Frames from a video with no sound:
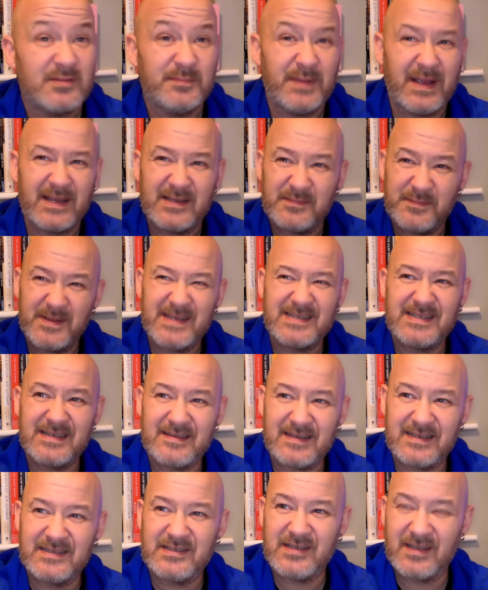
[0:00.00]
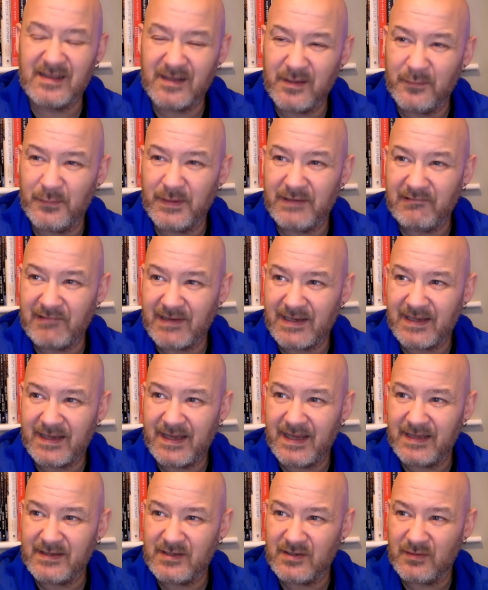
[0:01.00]
back. It's basic things that you learn when you're a
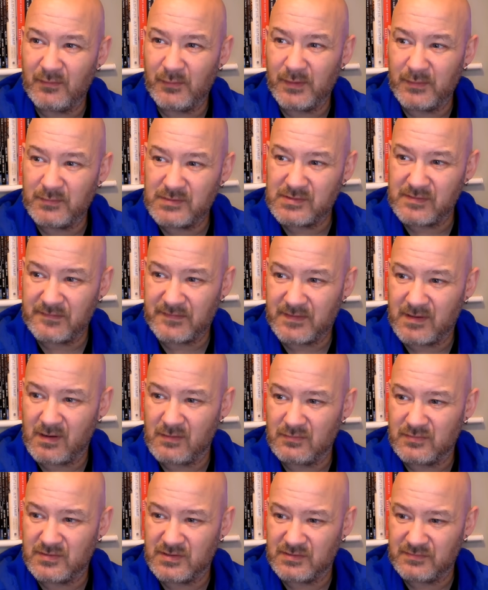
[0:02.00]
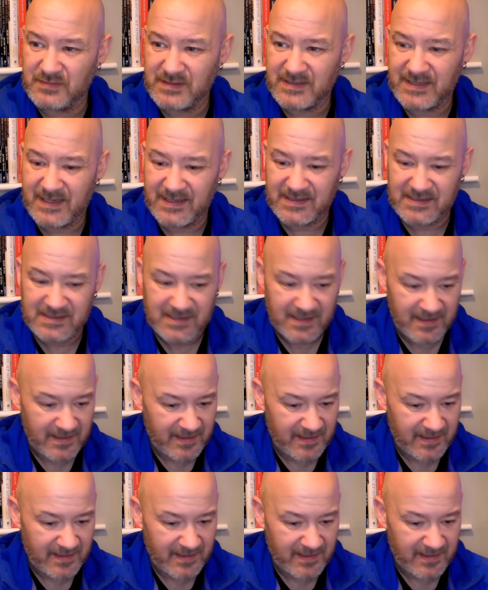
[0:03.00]
kid. You know, we used to have coaches when kids.